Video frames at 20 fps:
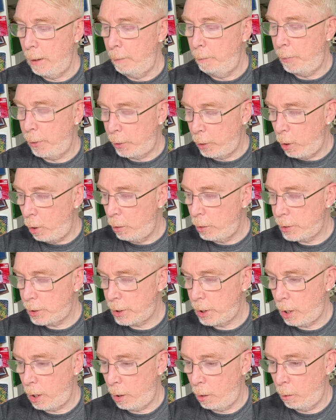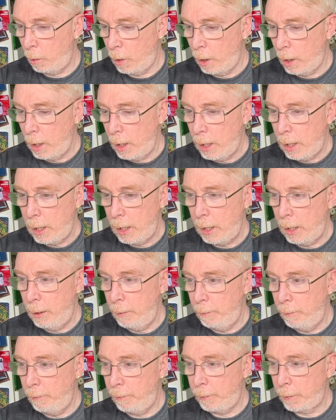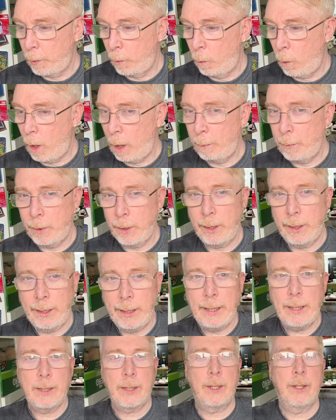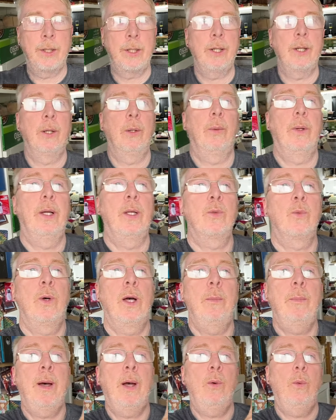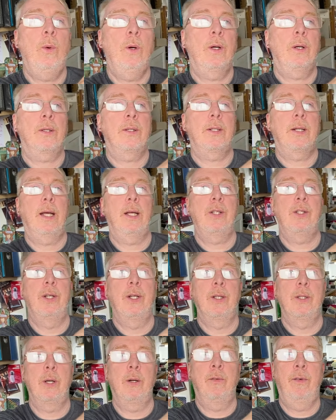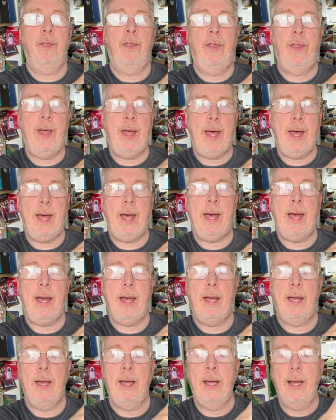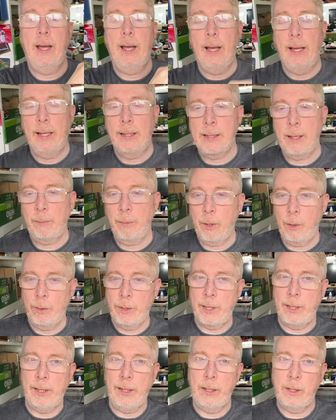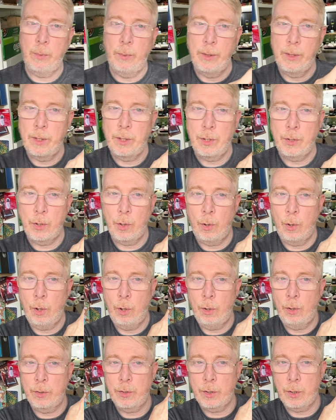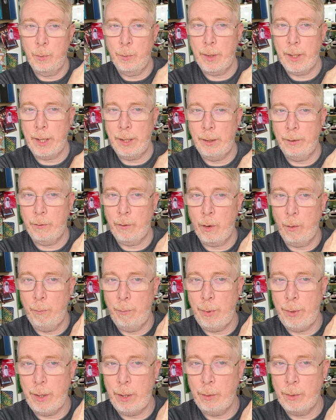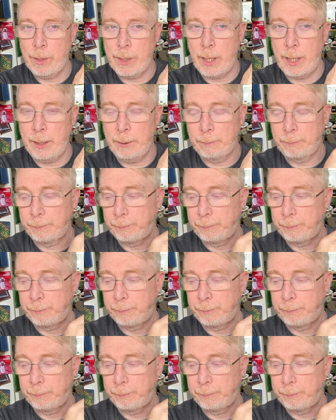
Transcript: but also, um, what I'm going to need to do is, where my workstation is over there, is I'm going to need to install some kind of computer